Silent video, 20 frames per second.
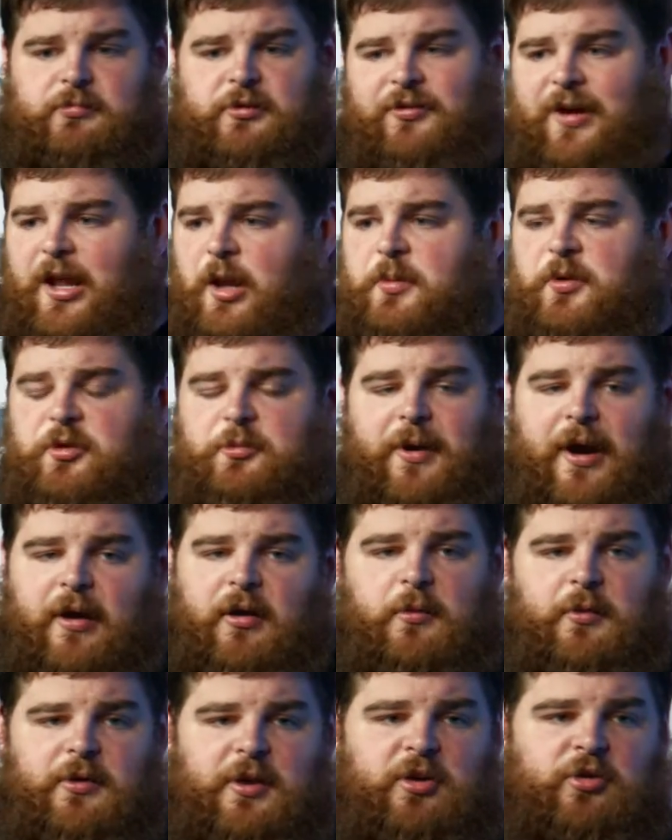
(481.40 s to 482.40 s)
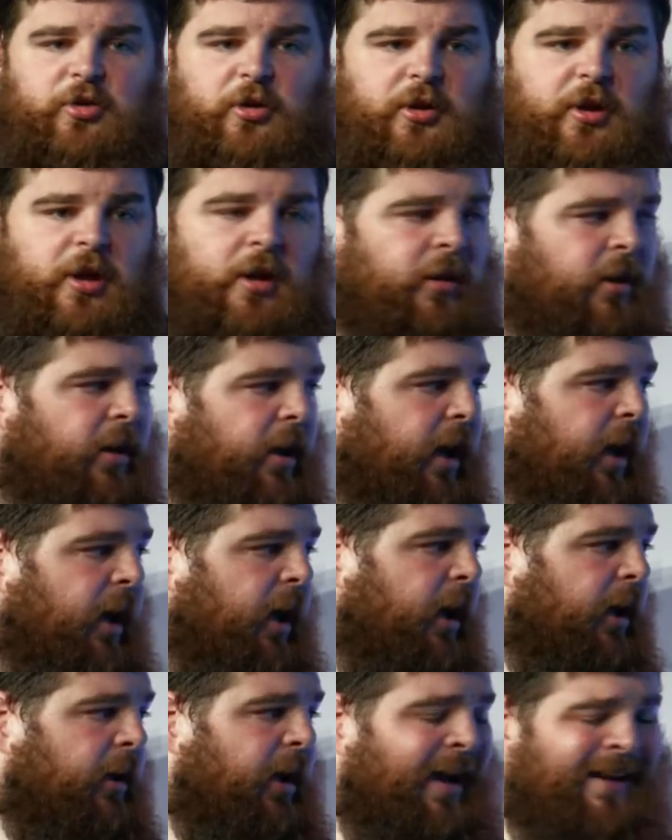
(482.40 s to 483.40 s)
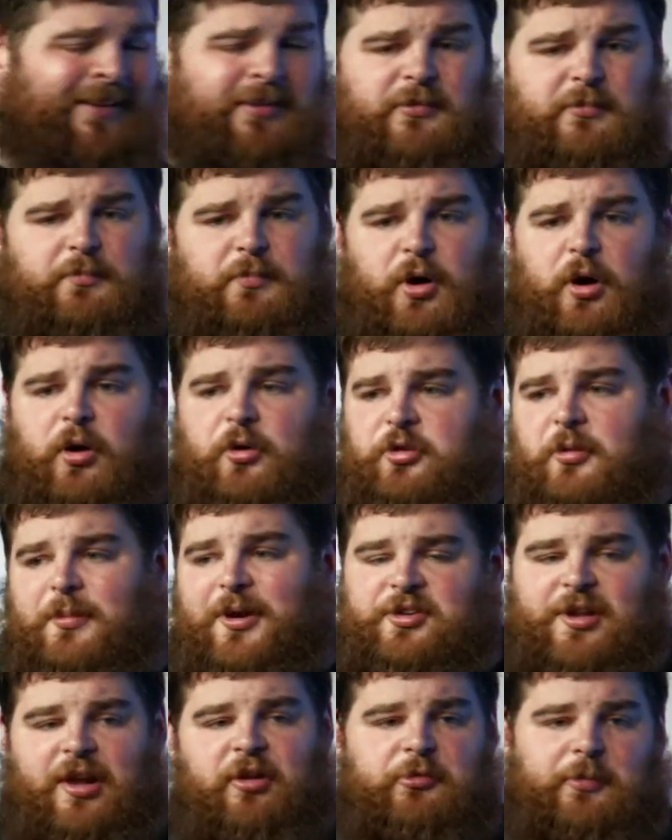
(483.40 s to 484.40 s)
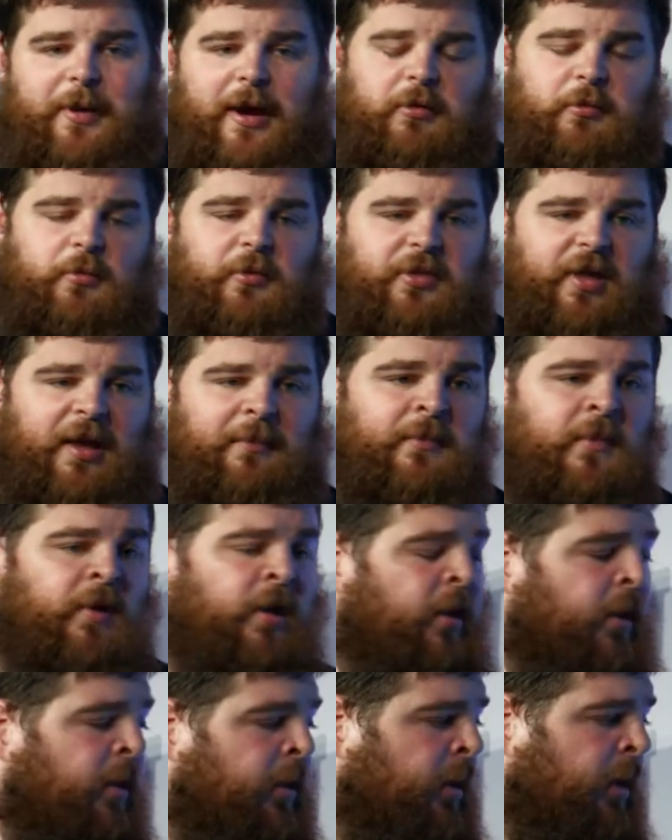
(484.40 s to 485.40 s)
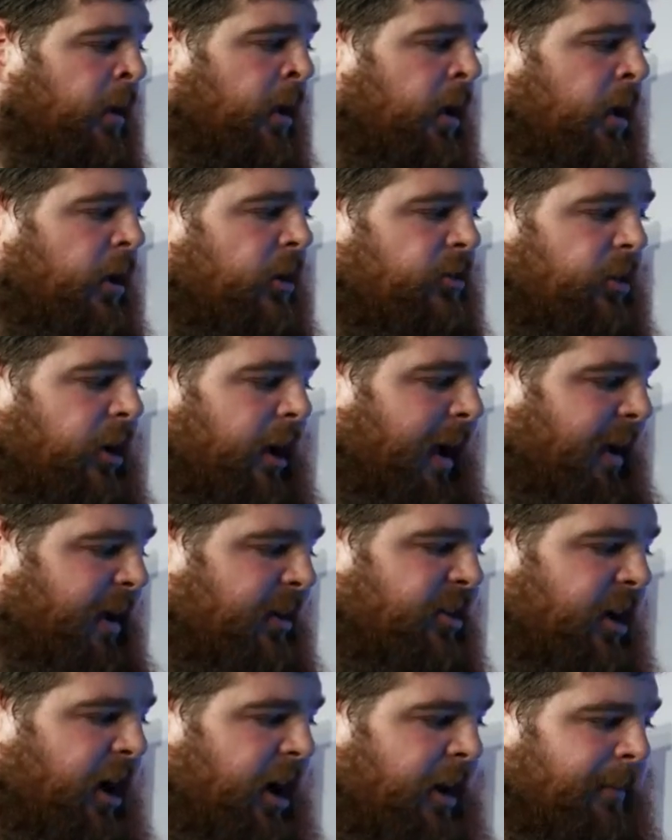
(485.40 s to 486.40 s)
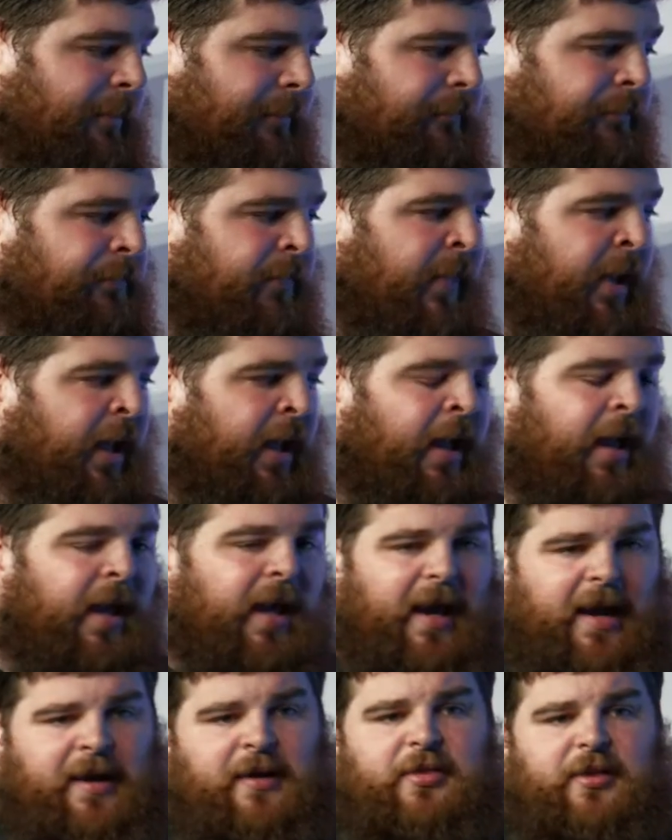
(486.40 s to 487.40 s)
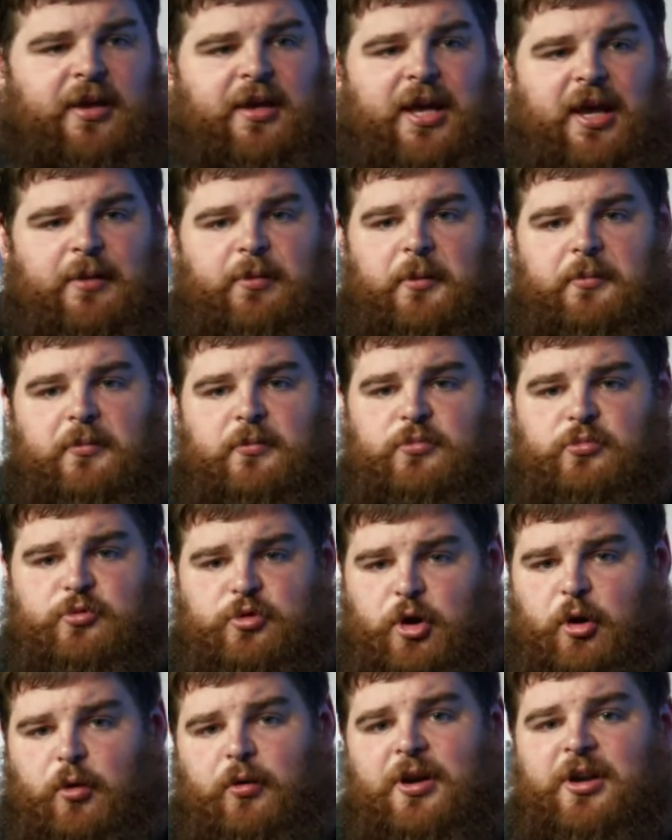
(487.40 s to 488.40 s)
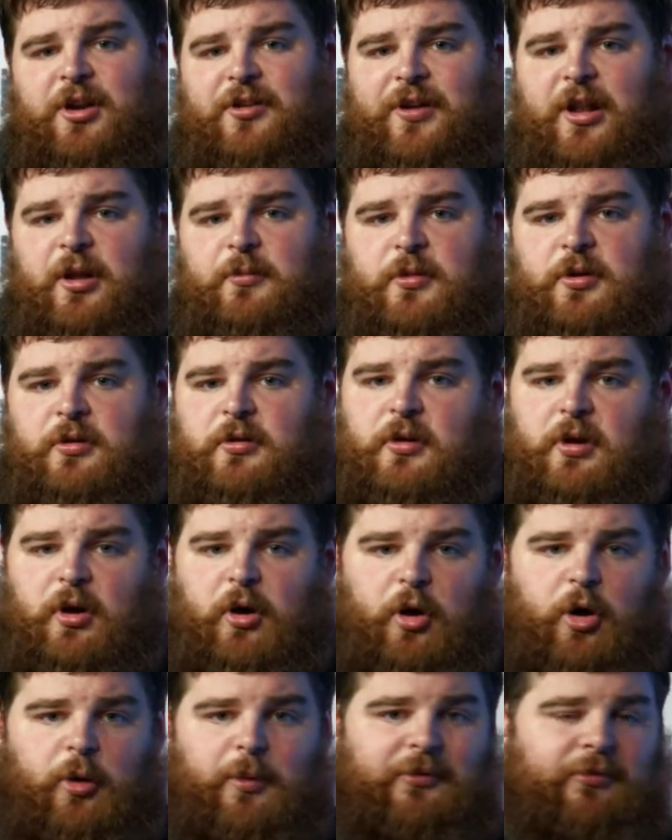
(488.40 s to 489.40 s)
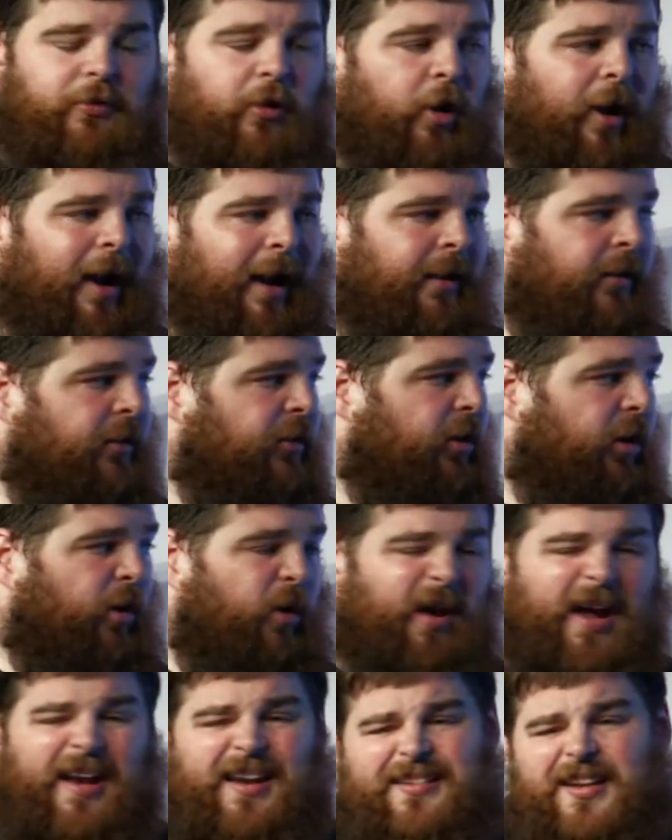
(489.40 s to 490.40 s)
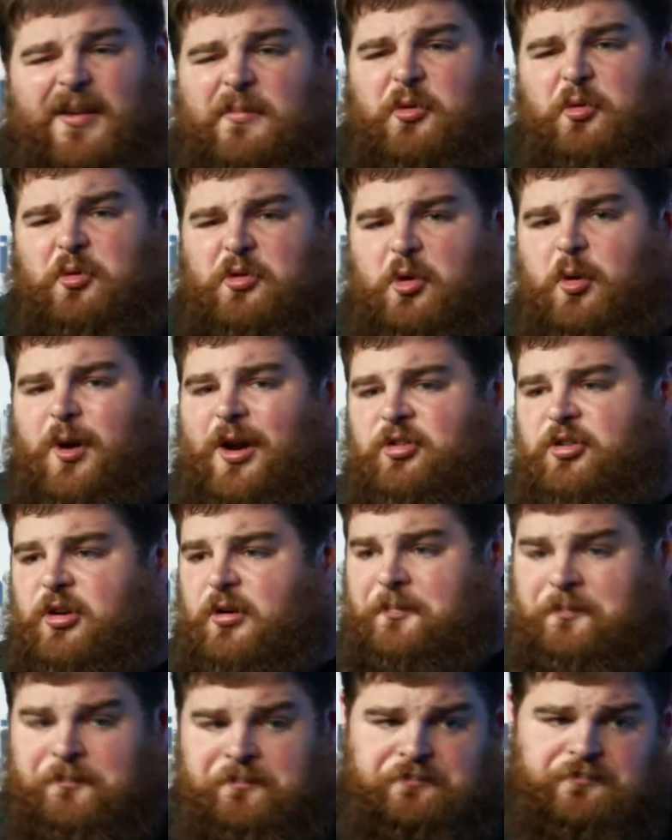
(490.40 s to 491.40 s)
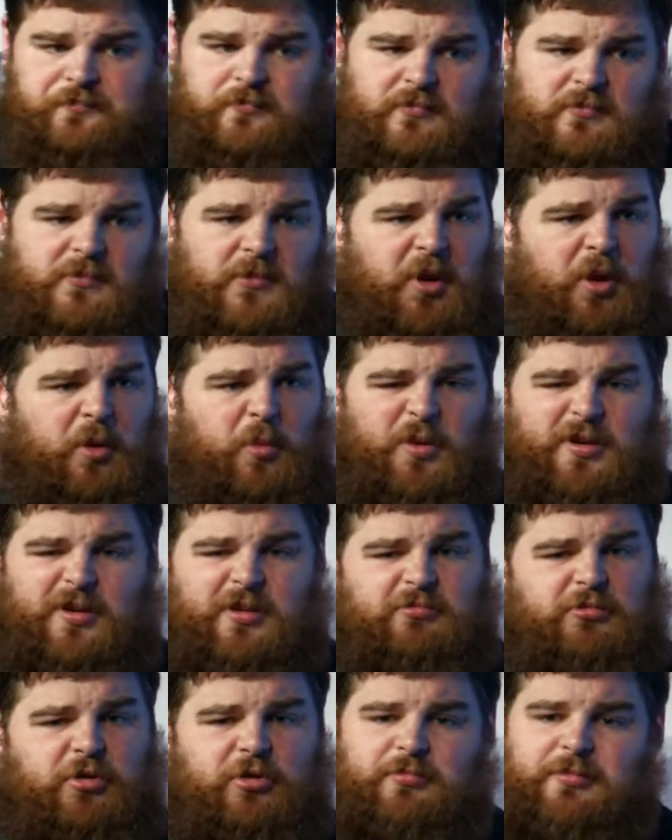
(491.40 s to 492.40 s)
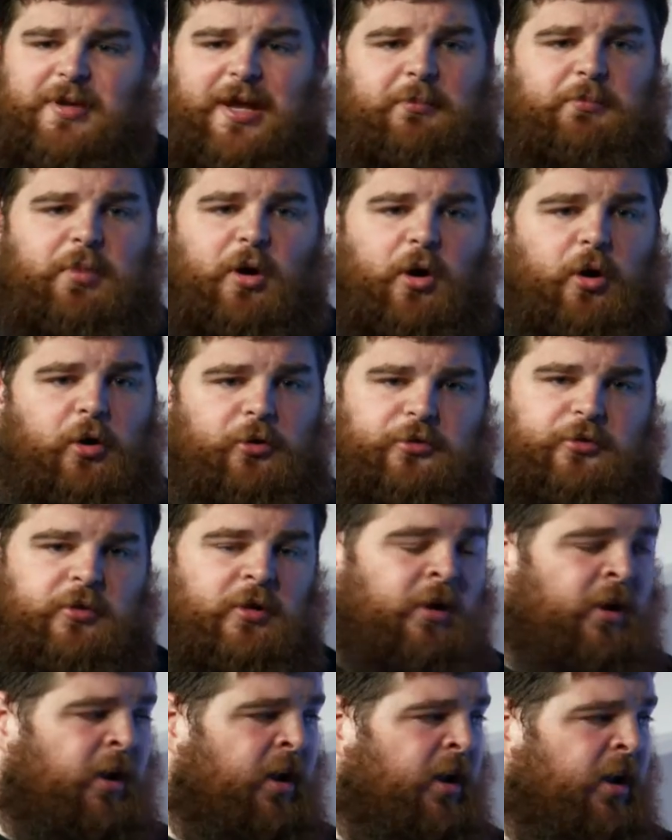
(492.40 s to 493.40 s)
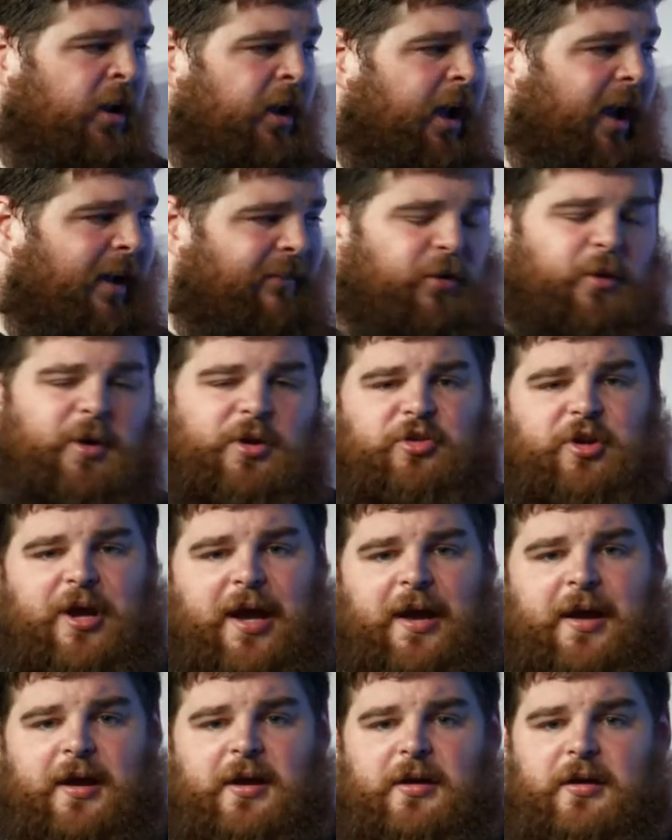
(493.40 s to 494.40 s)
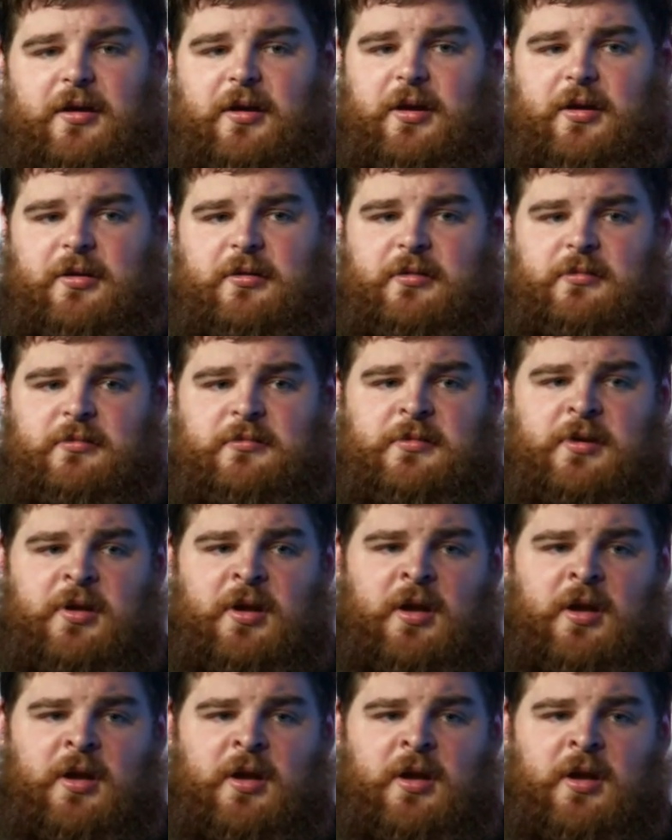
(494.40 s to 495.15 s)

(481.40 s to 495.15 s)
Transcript: developers pairing with each other, but also myself pairing with them. So anytime anything came up during development or beforehand, or anytime there was a question, we'd just hit pause, have a quick chat, and